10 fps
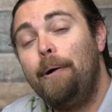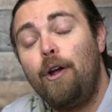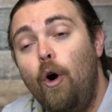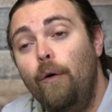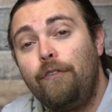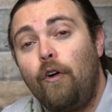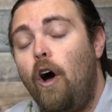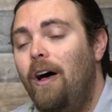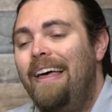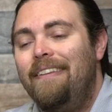But
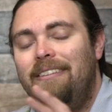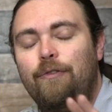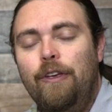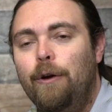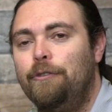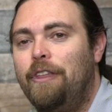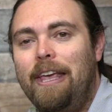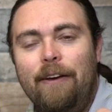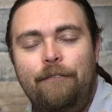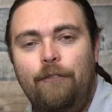overall, this feels
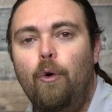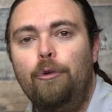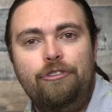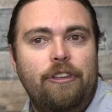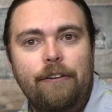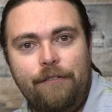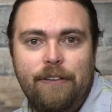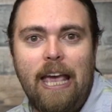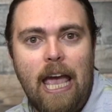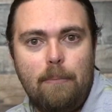like a full Civ
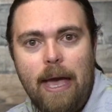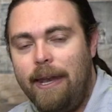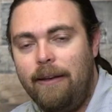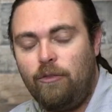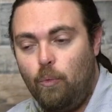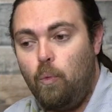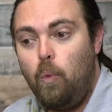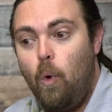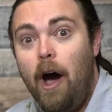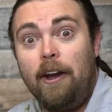game, and it's
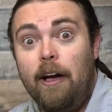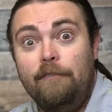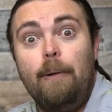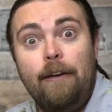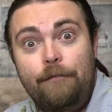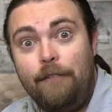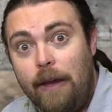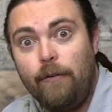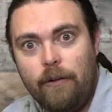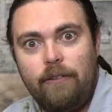one of my
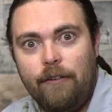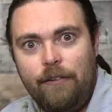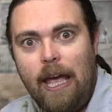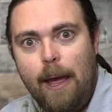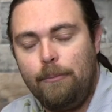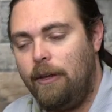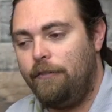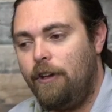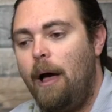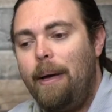favorite Civ games,
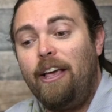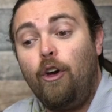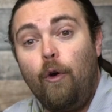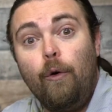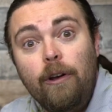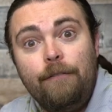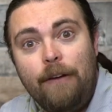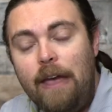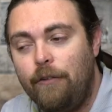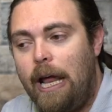if not my current
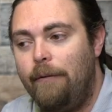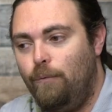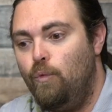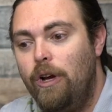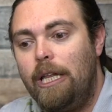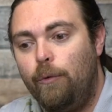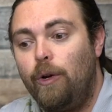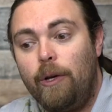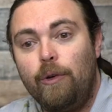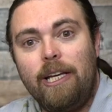favorite. I really,
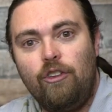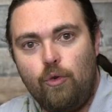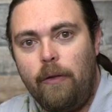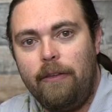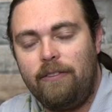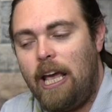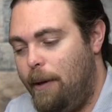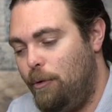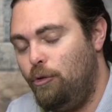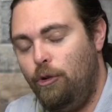really, really enjoy this
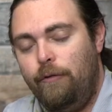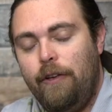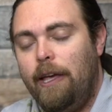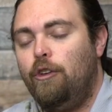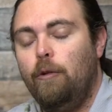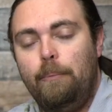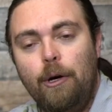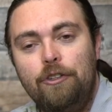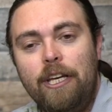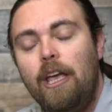game. You do feel like you're
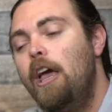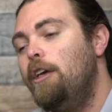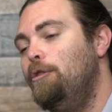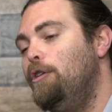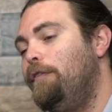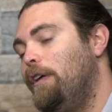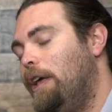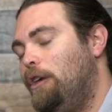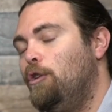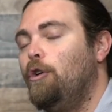building, you do feel
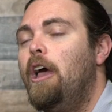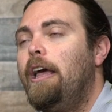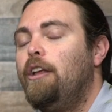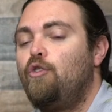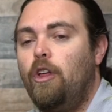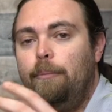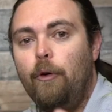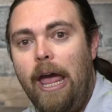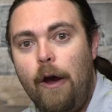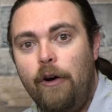like you're controlling
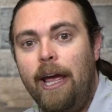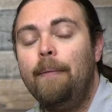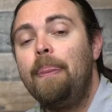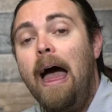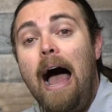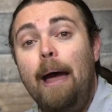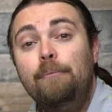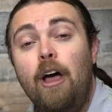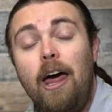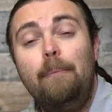more area.
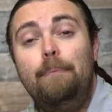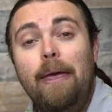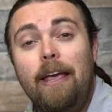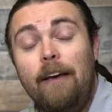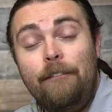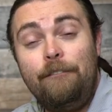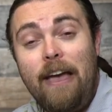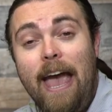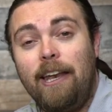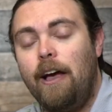I'm not a big
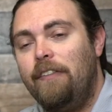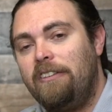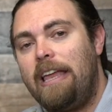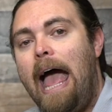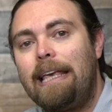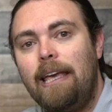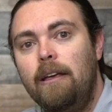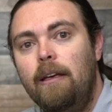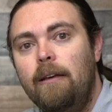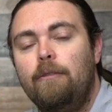fan of
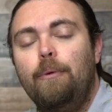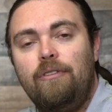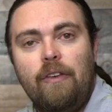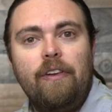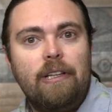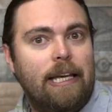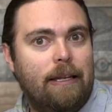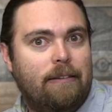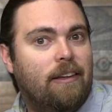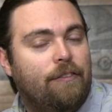attacking, specifically
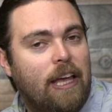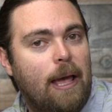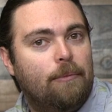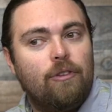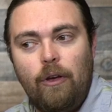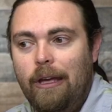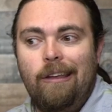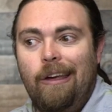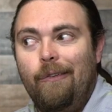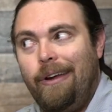in Civ games,
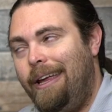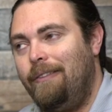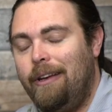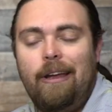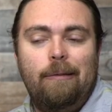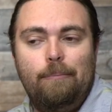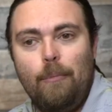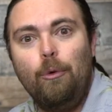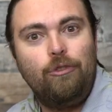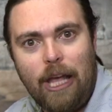or even in
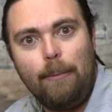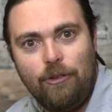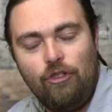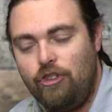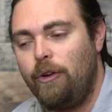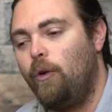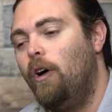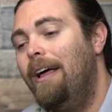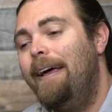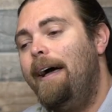most games in
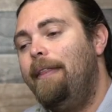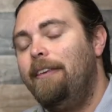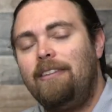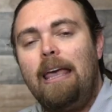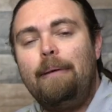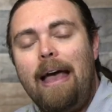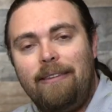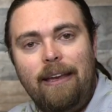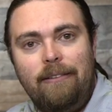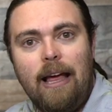general. This game
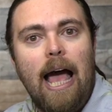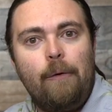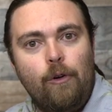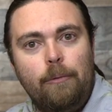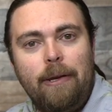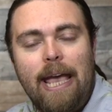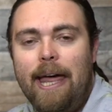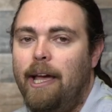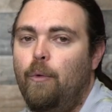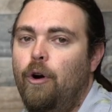has a die rolling
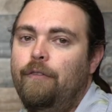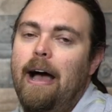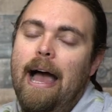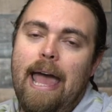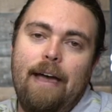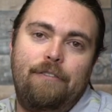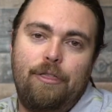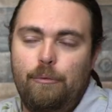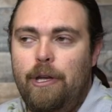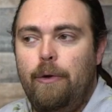mechanic where if I have
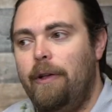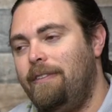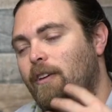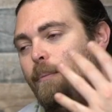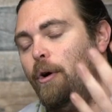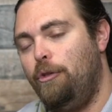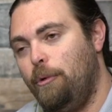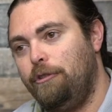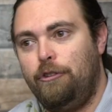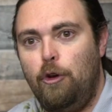three units and they're both
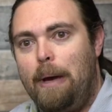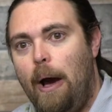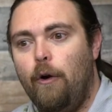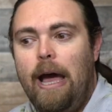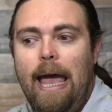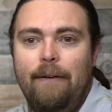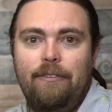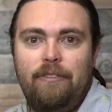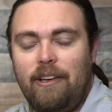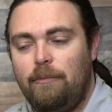worth two power, I have
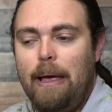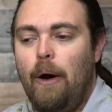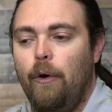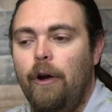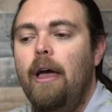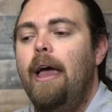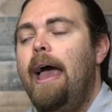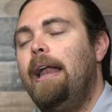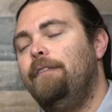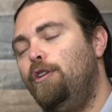six power,
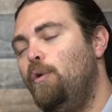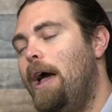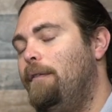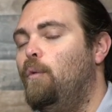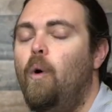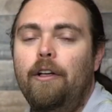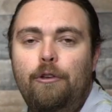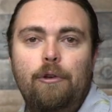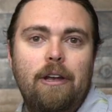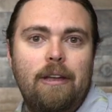and if you have one
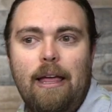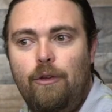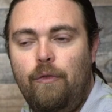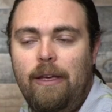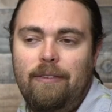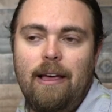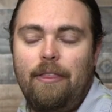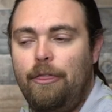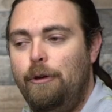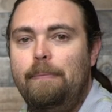unit and you, he's
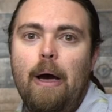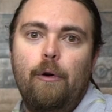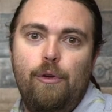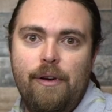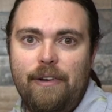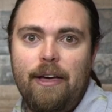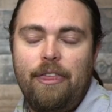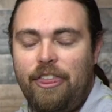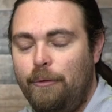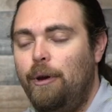got three power, you have got
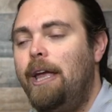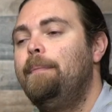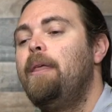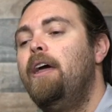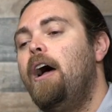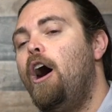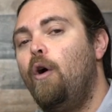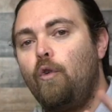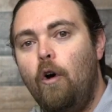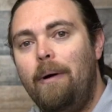three,
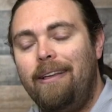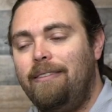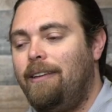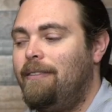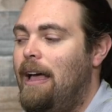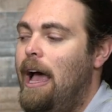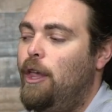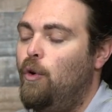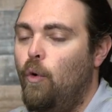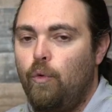I'll roll my six die,
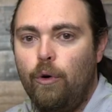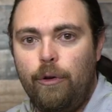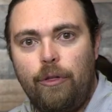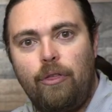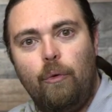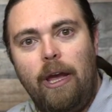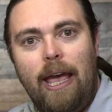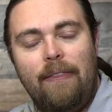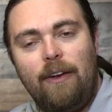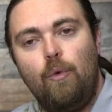you'll roll your three, and then